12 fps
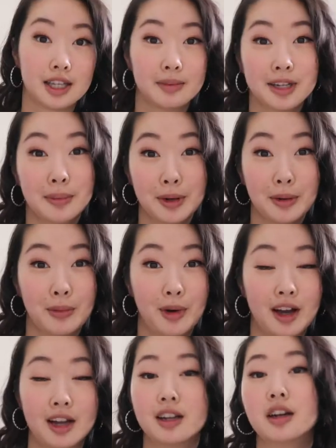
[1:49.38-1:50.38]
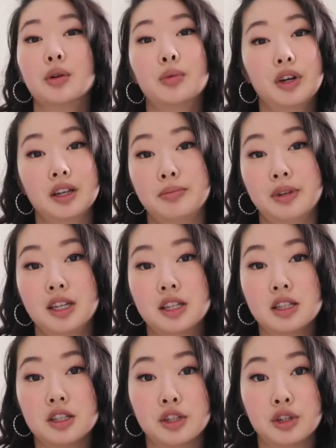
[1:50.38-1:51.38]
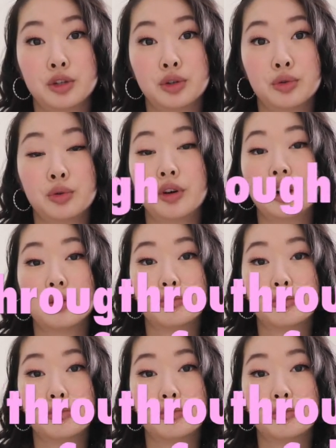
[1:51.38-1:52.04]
Tip number one would be to